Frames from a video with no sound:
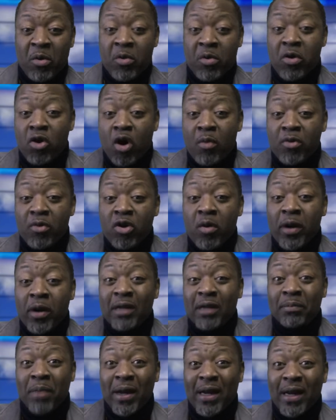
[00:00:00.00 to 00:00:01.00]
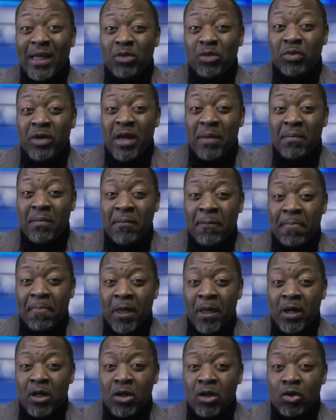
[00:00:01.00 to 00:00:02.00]
we come, we don't want a partnership with them
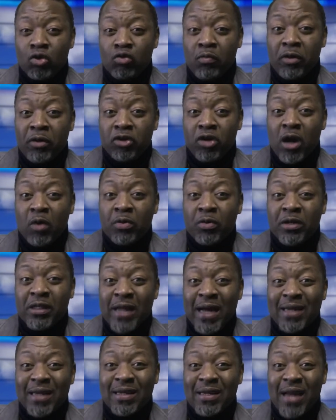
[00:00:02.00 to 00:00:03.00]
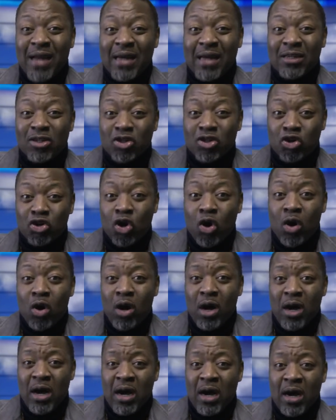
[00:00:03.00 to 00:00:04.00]
to make sure that we stand strong
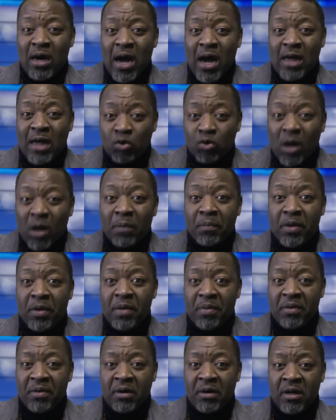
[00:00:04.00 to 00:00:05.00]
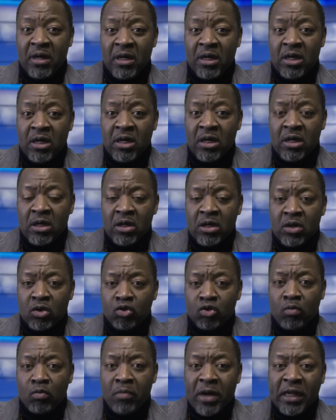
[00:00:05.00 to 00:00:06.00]
as one people
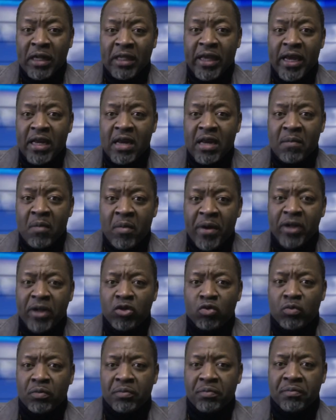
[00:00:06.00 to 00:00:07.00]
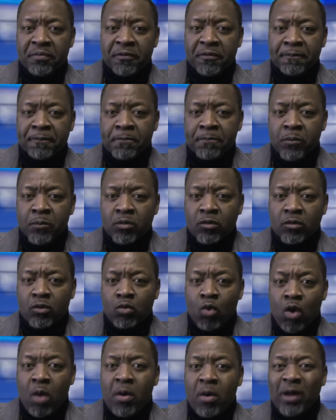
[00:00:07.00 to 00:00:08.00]
to maintain the momentum.
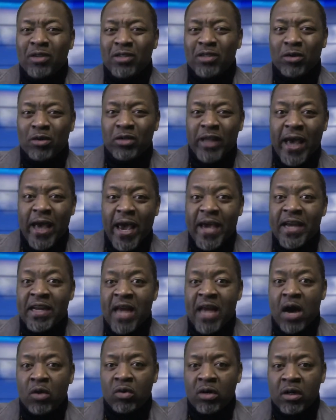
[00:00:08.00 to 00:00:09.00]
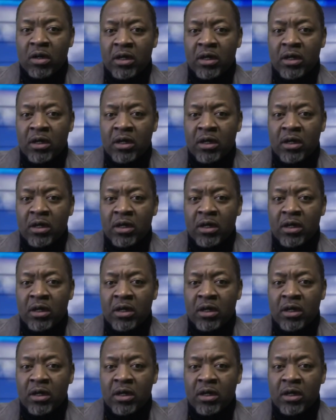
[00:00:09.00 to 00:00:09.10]
We come on to tear it down.